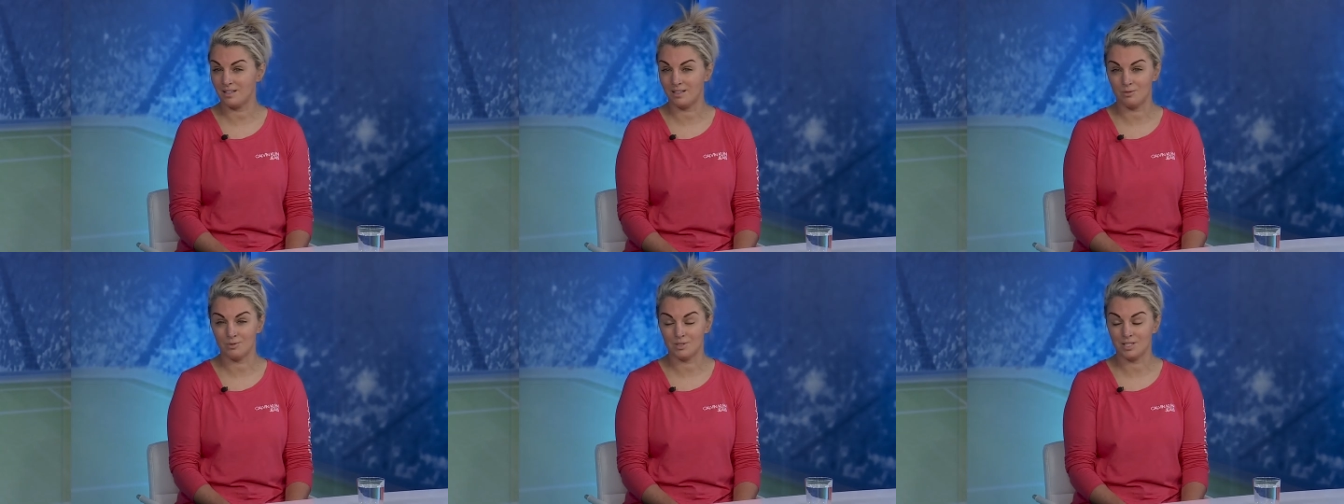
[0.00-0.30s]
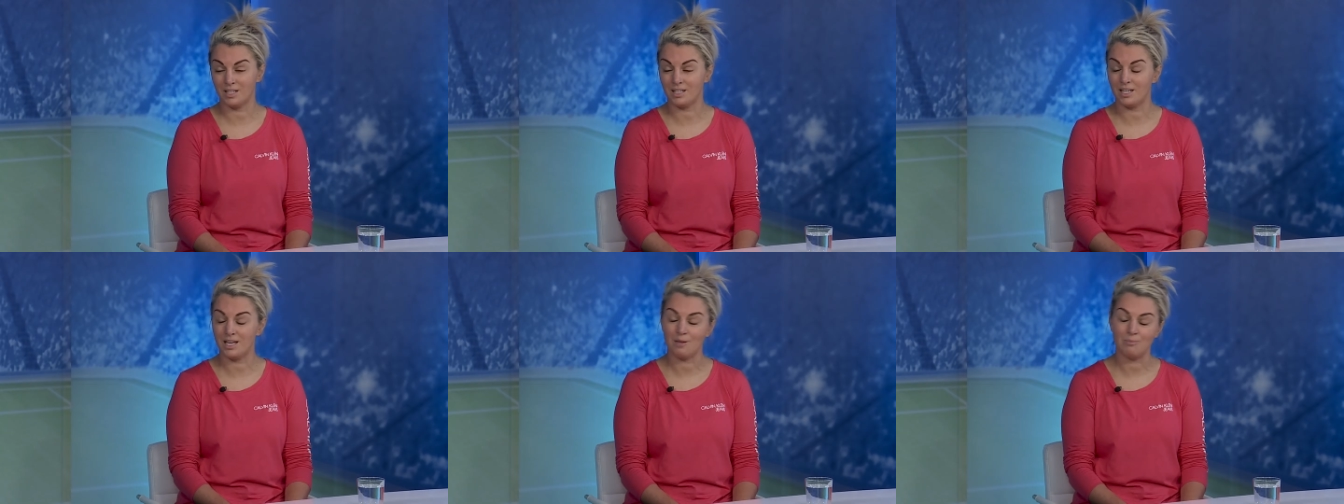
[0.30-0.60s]
And it was
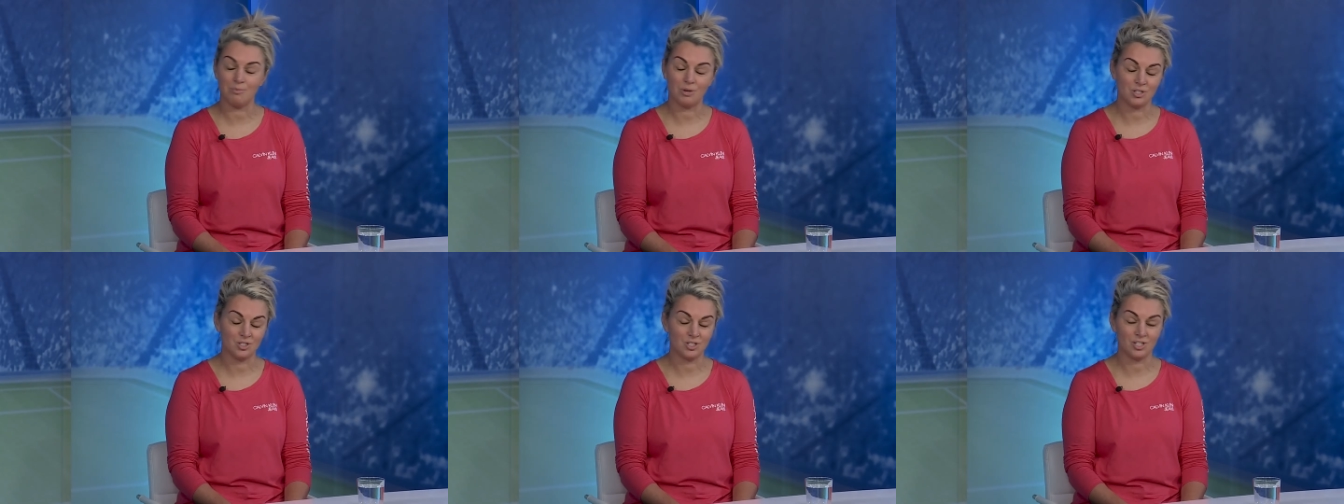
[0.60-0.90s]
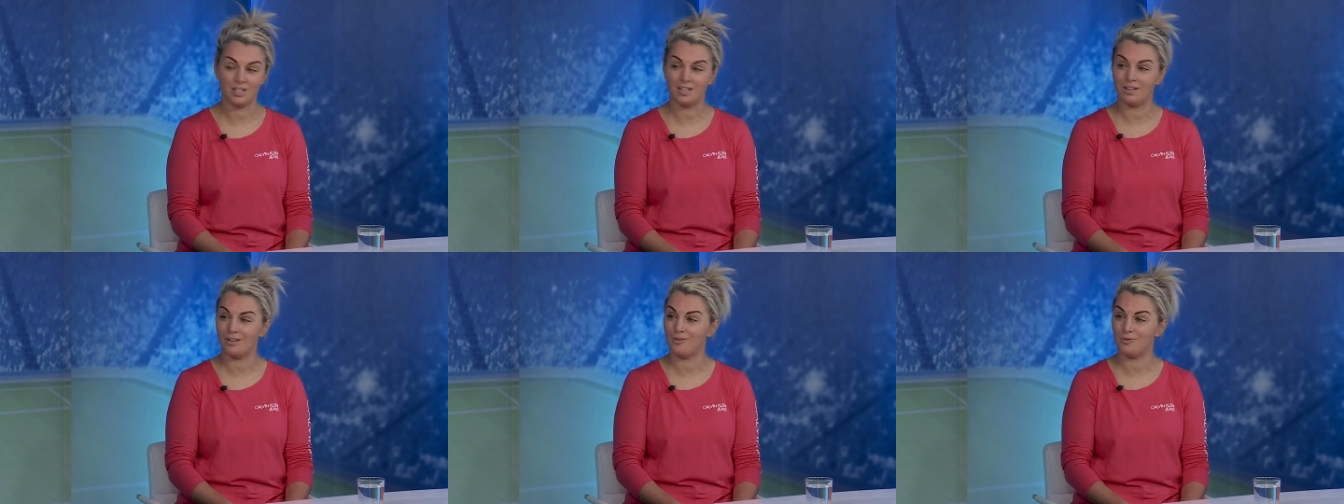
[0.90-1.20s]
a great bunch
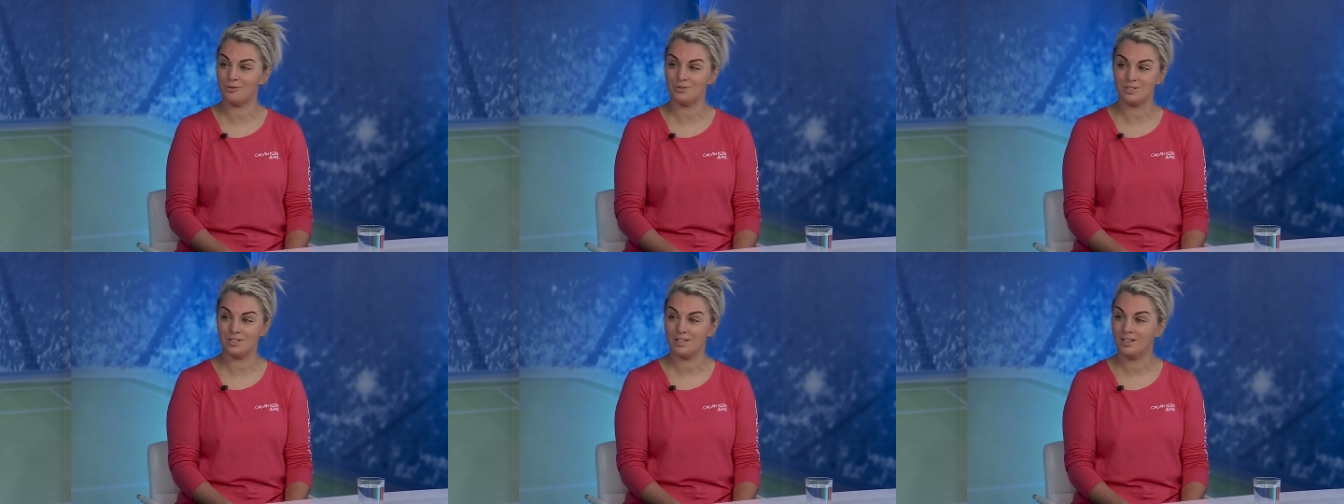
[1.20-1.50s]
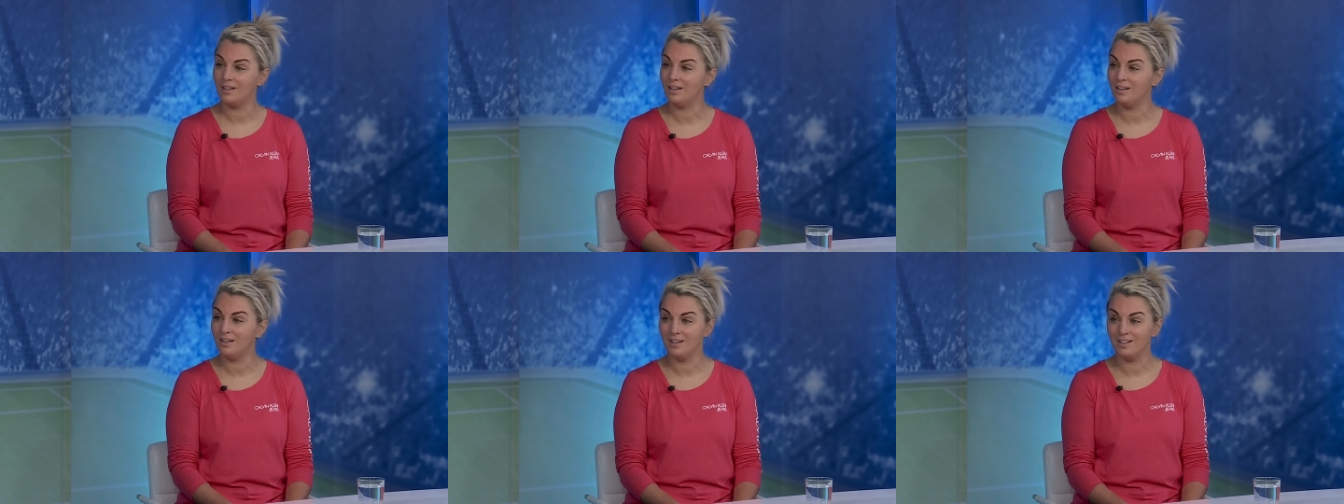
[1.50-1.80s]
of girls.
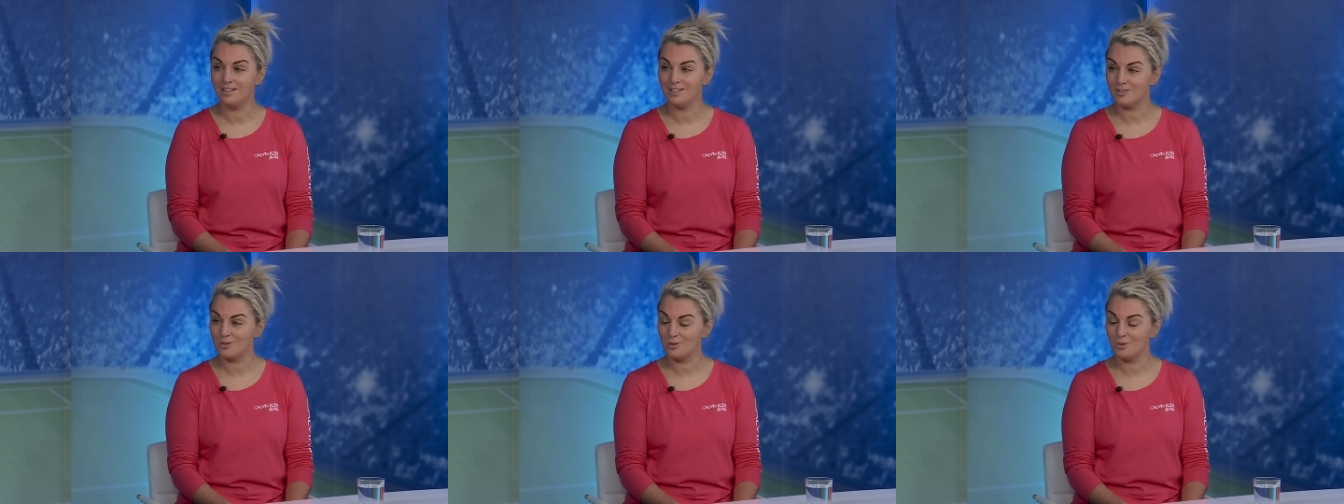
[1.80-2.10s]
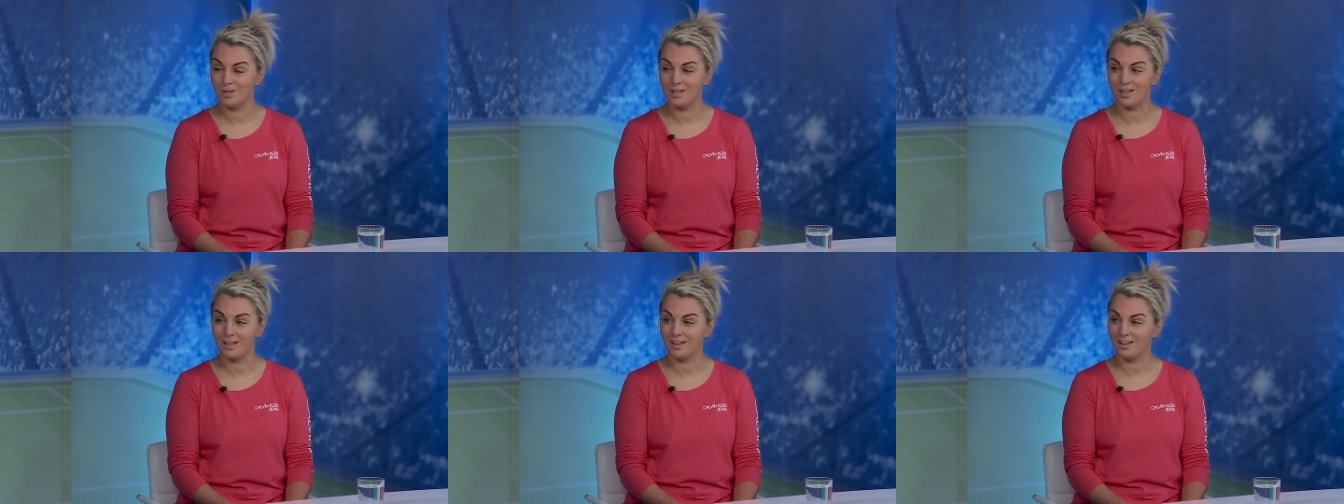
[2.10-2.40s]

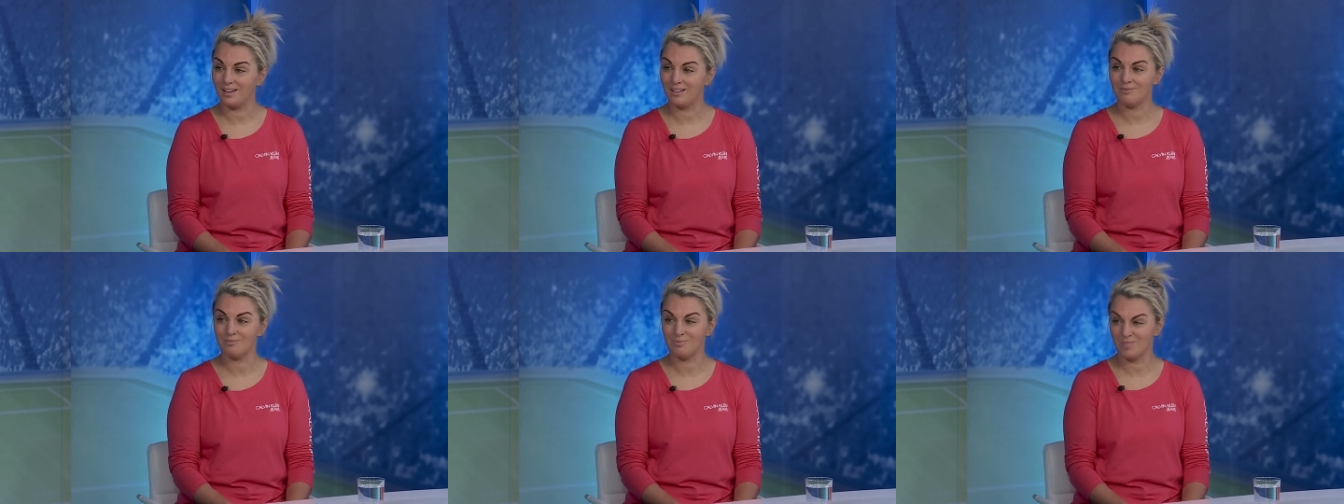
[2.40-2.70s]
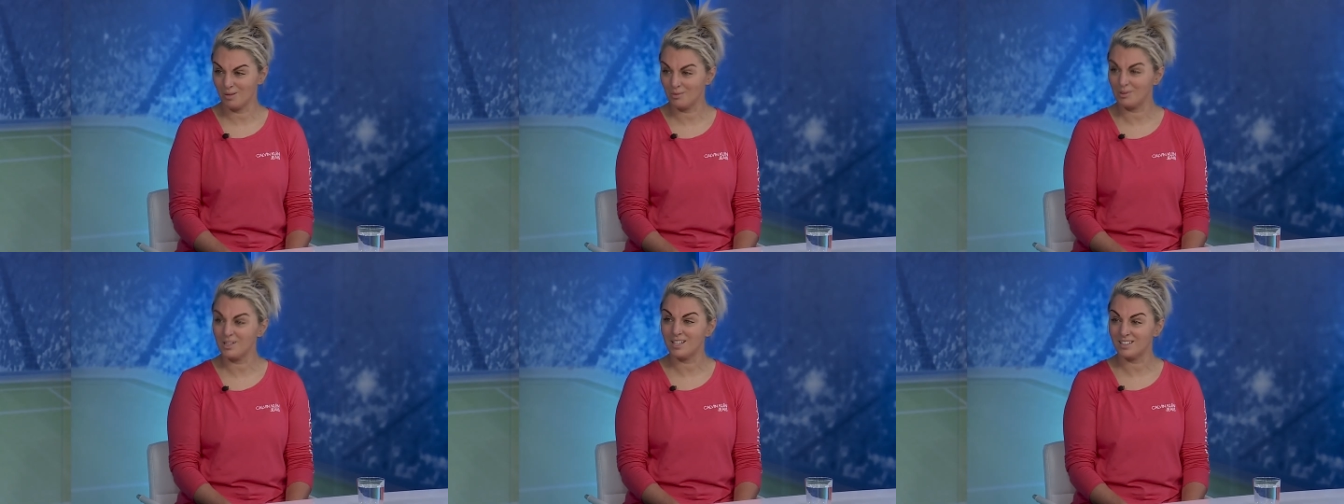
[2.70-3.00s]
So,
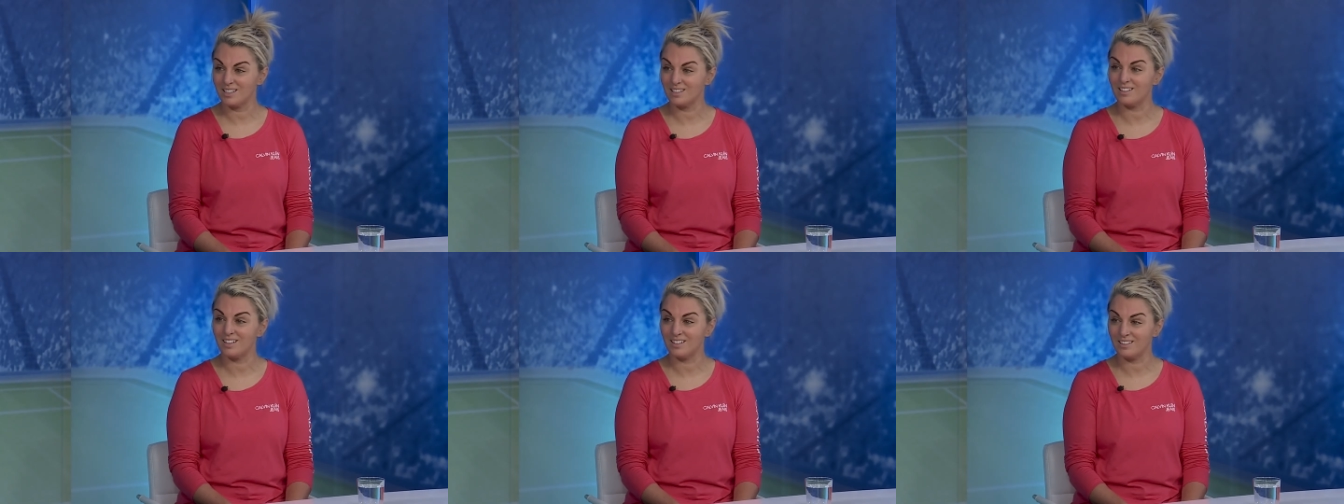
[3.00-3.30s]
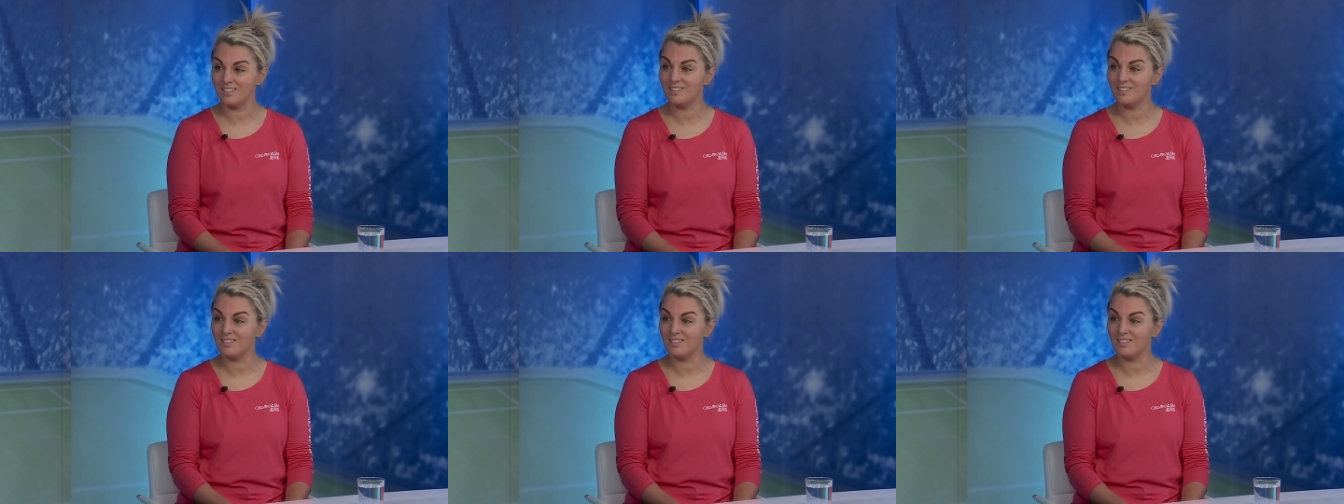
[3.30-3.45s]
glad I did.